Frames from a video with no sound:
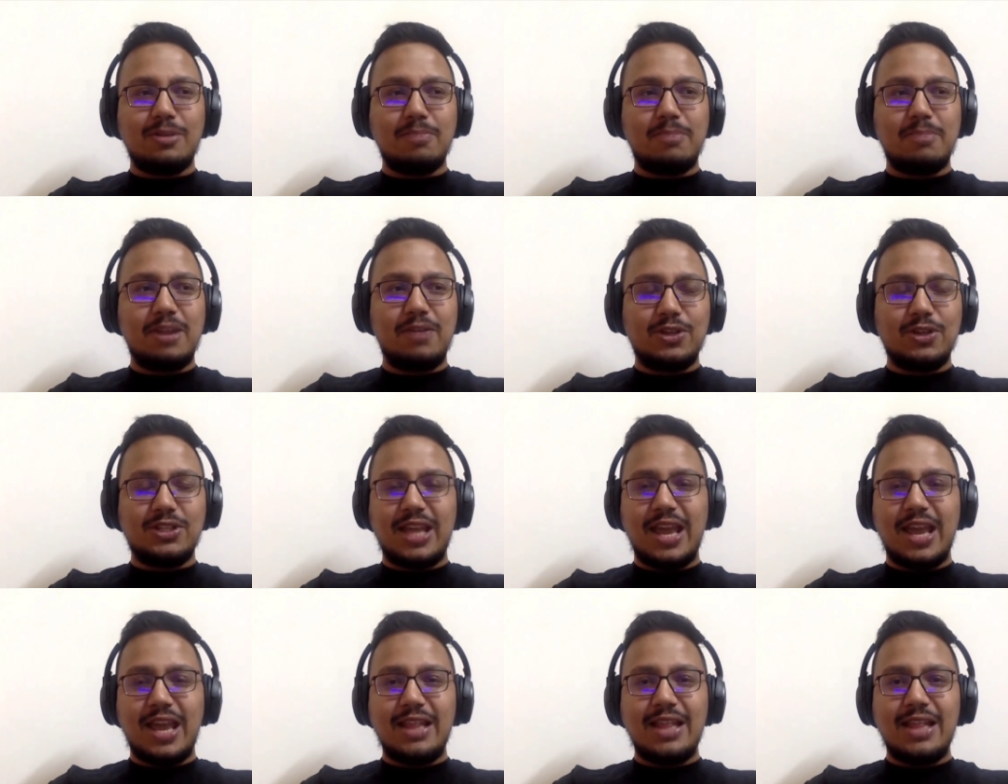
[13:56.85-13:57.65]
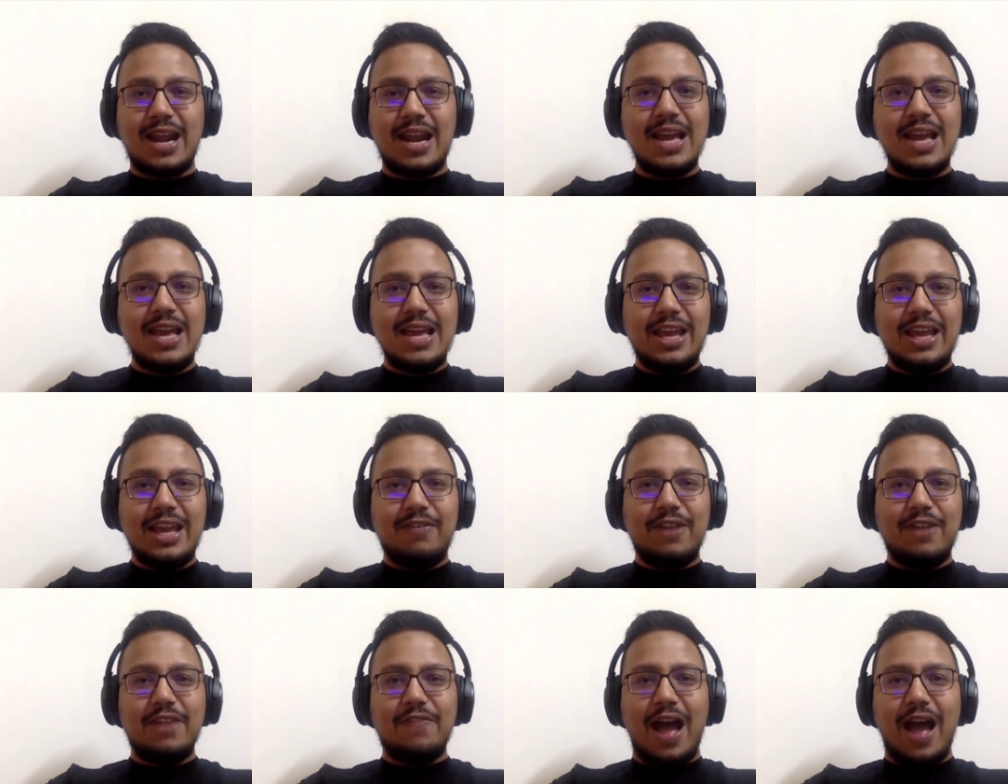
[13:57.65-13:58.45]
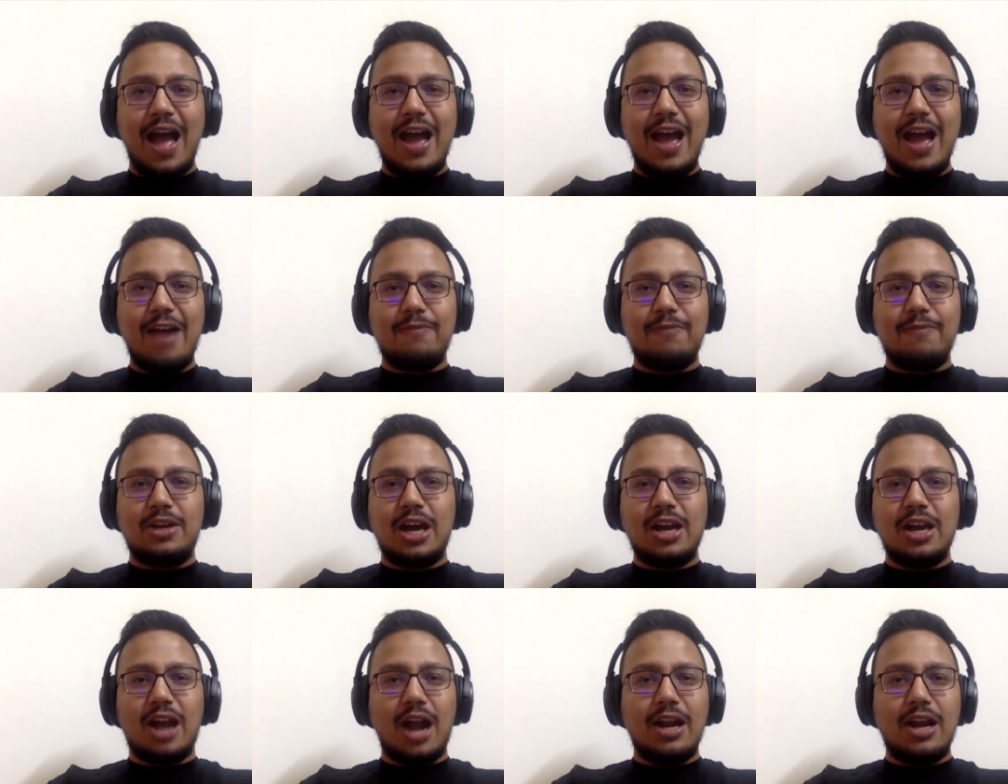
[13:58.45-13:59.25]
somebody was saying that even if i have done